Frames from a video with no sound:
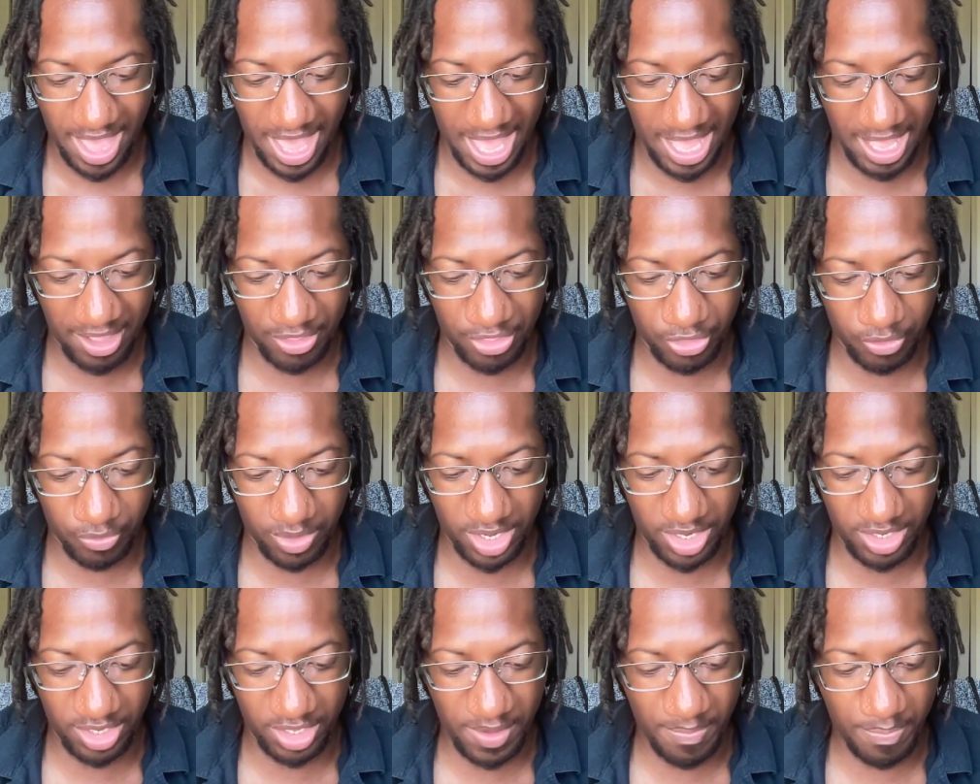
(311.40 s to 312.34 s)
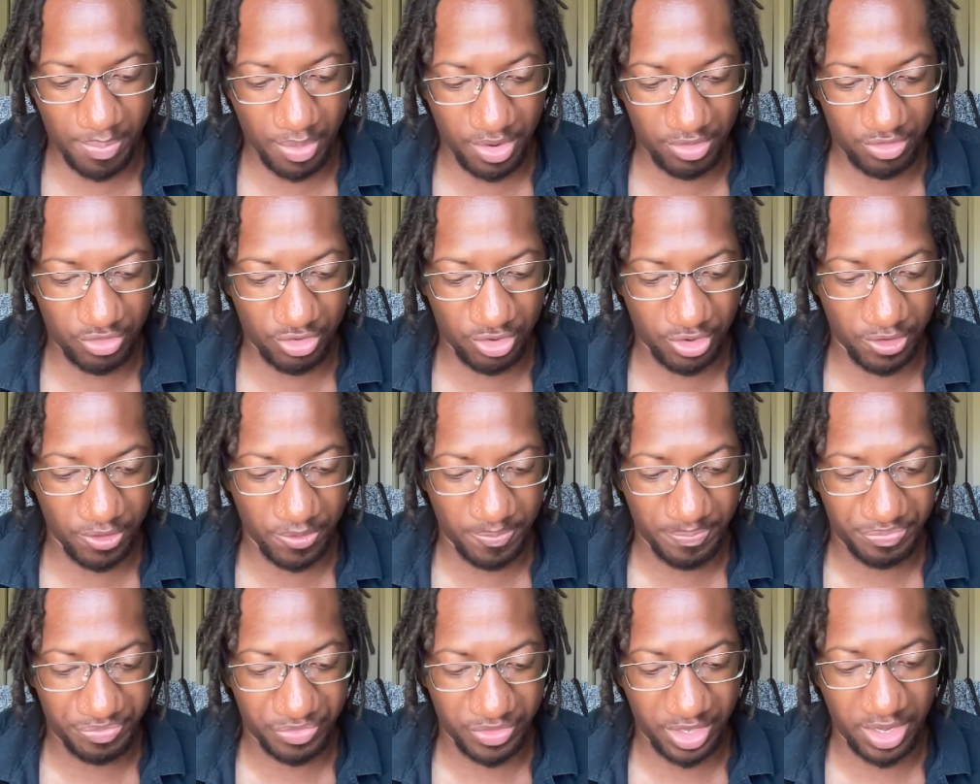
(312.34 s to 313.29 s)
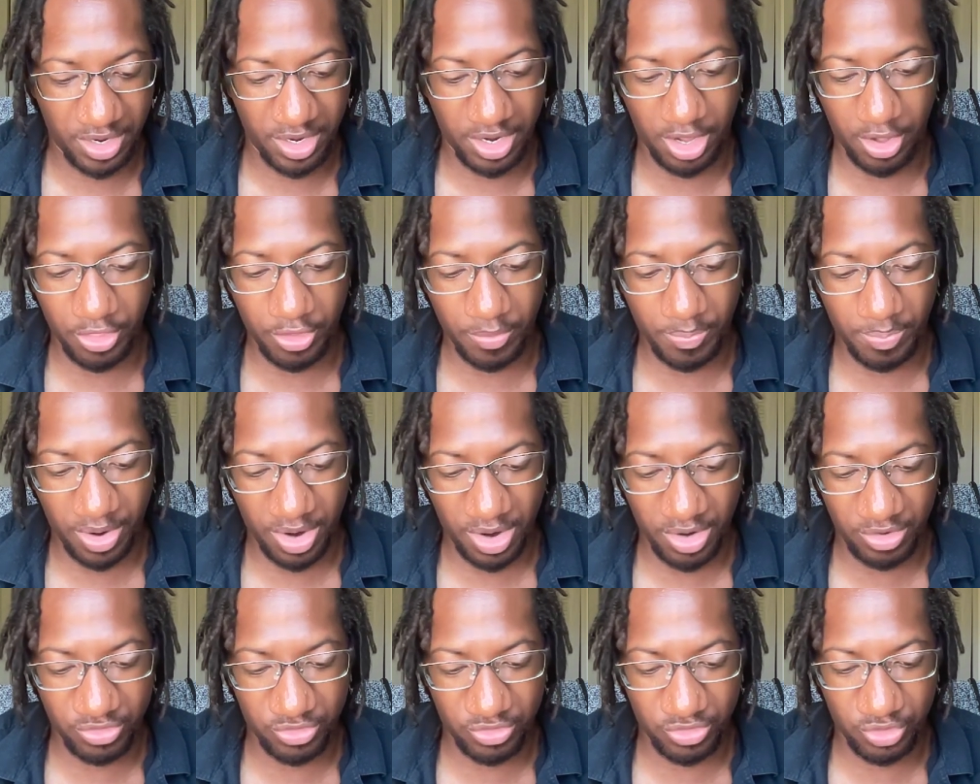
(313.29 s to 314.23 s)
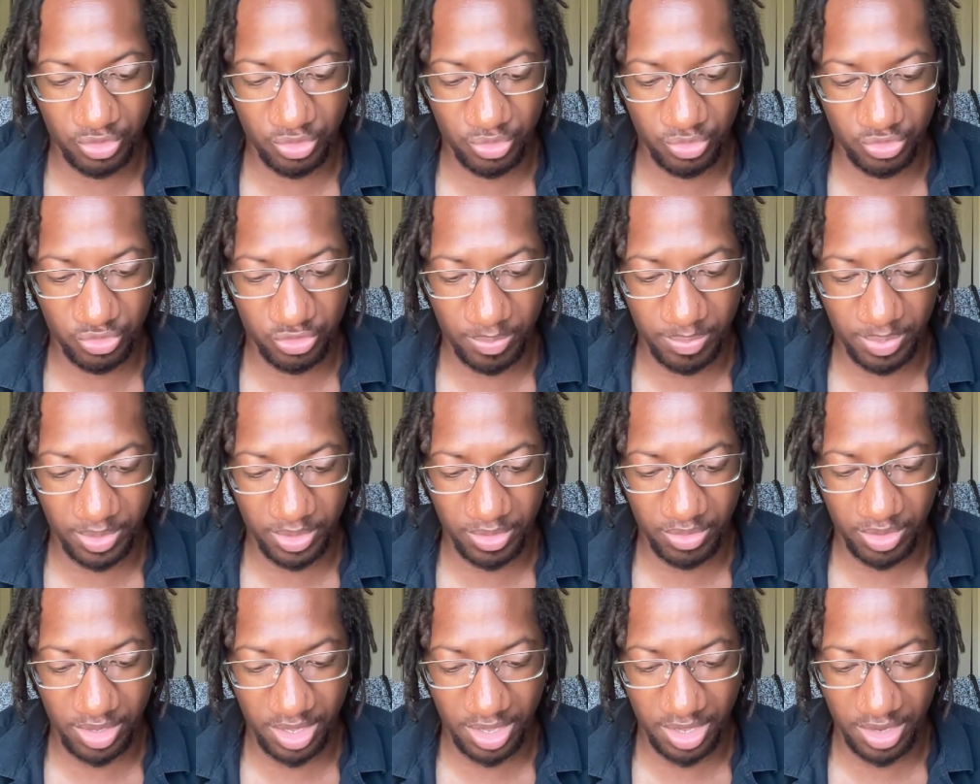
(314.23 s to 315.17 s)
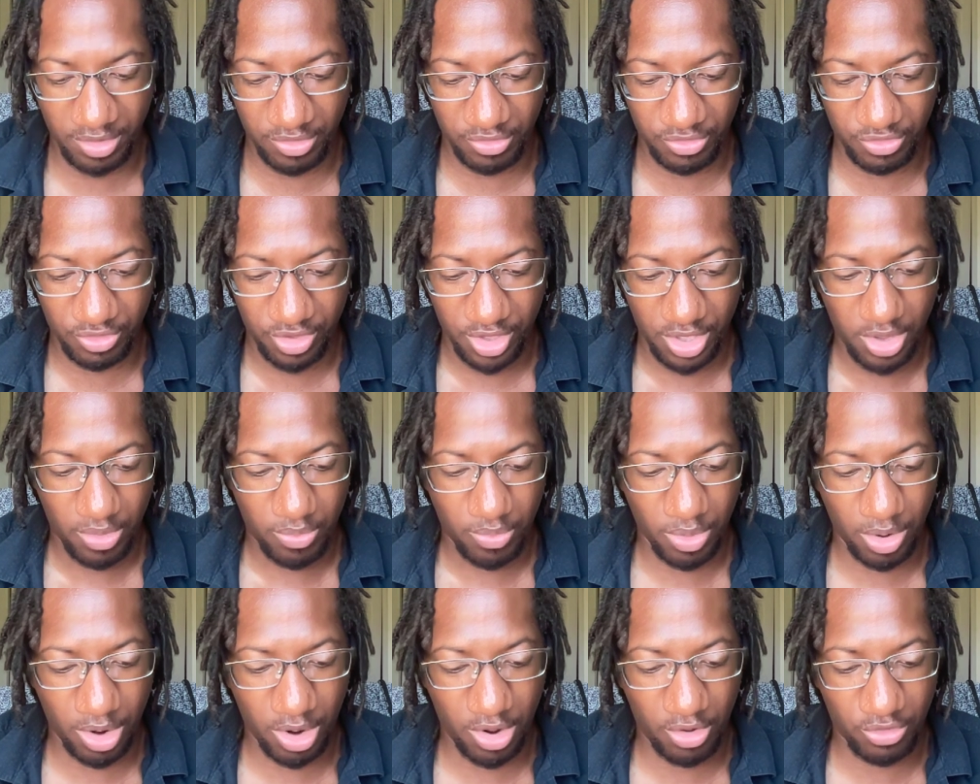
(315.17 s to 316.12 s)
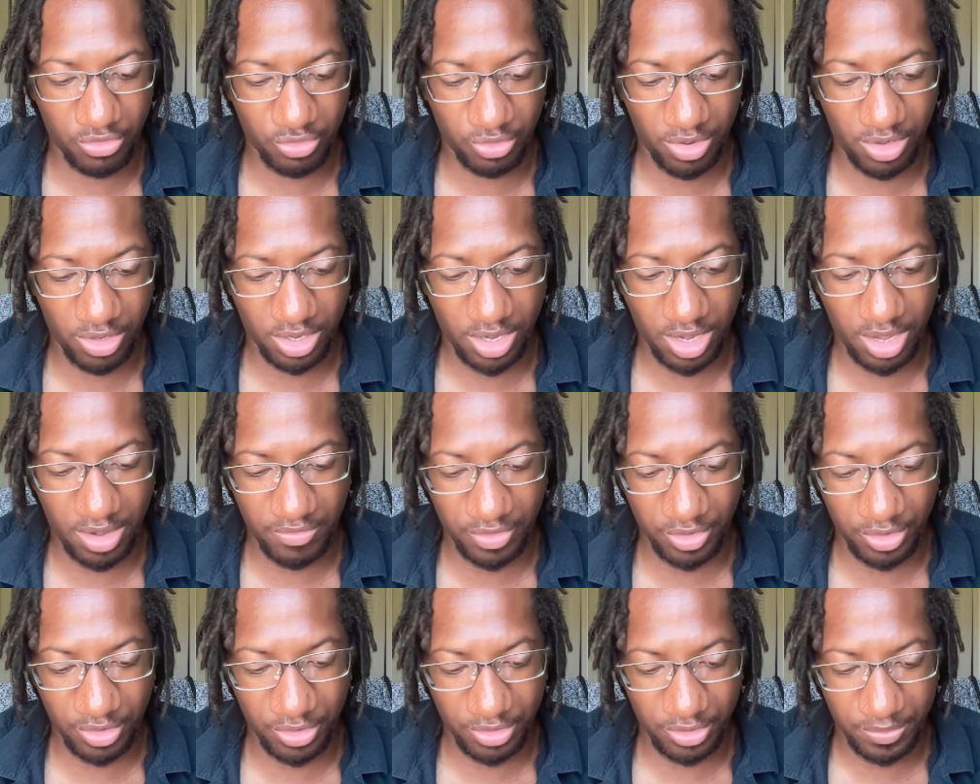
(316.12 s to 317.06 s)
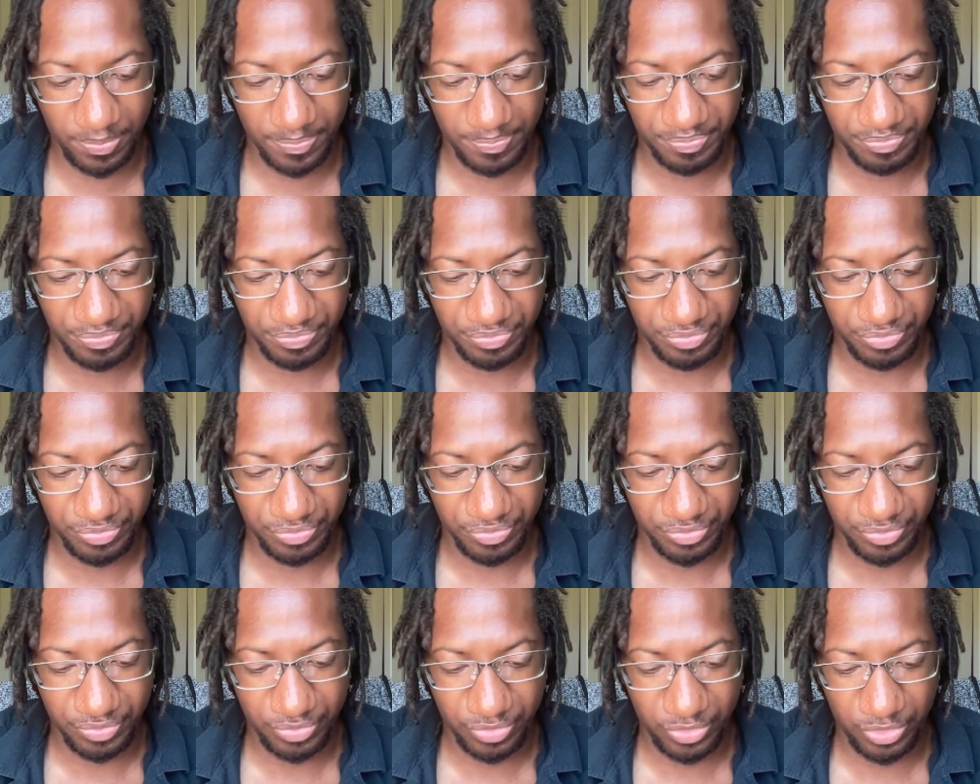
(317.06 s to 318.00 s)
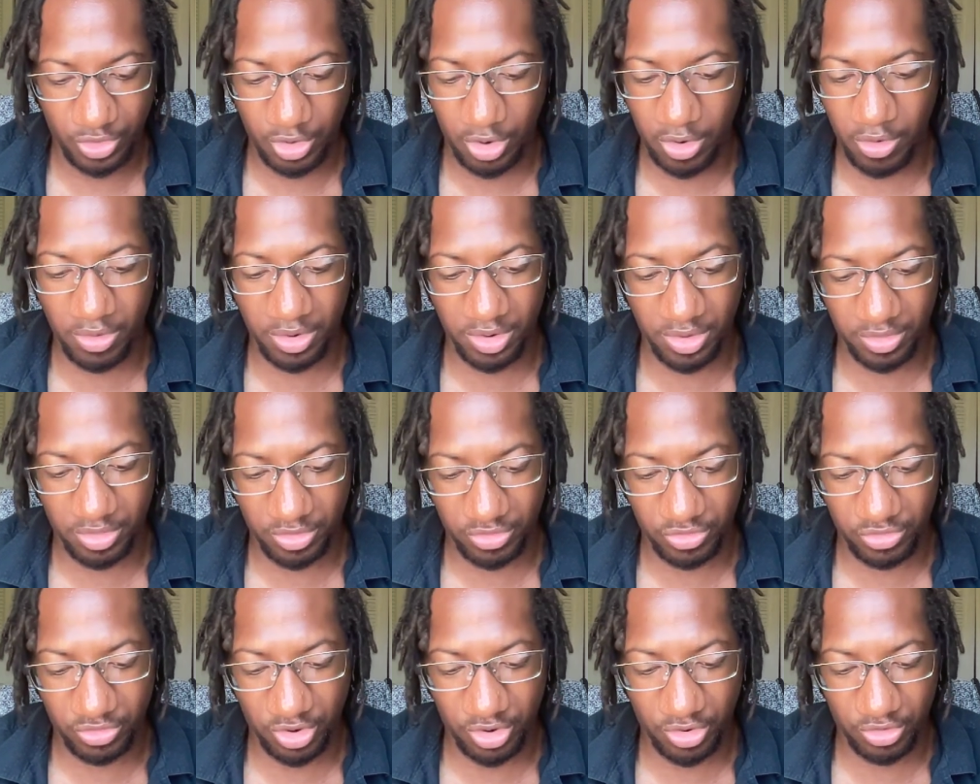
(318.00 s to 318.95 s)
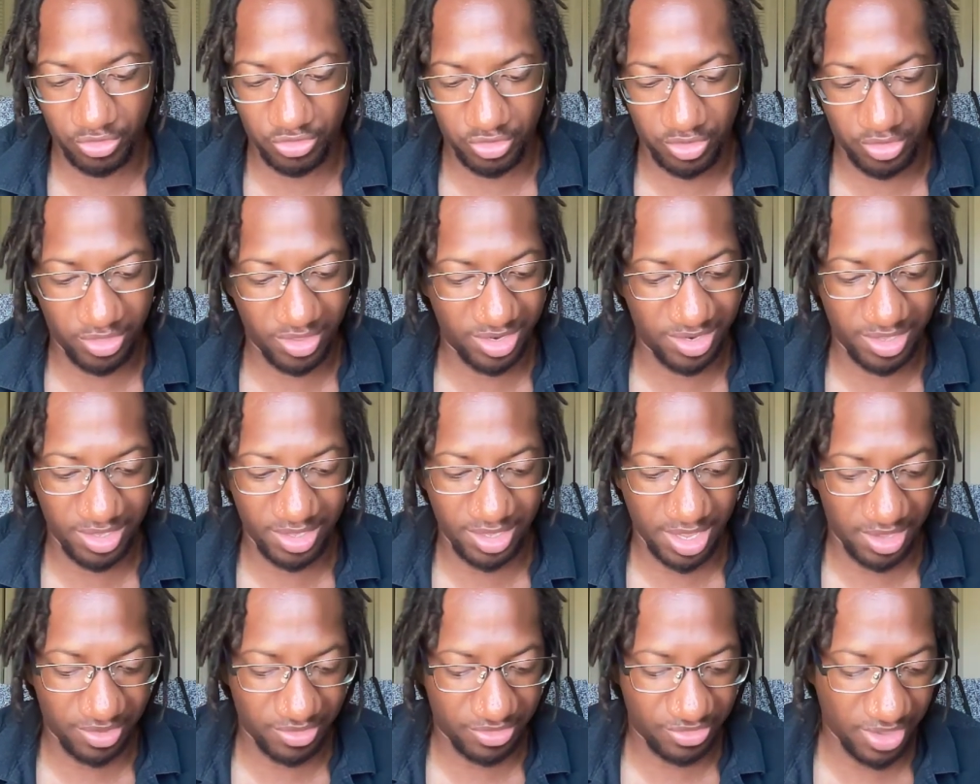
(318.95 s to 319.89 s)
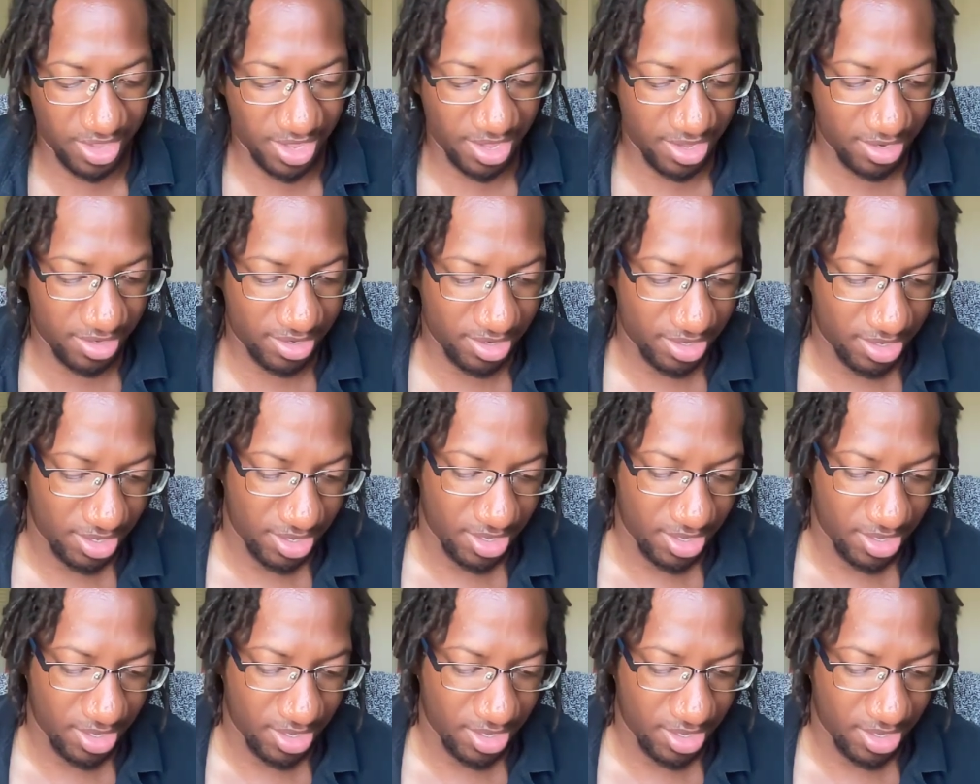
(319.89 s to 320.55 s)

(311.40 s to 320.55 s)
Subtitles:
a 3D printer, and other parts used to build guns were also uncovered during the search, the DA said.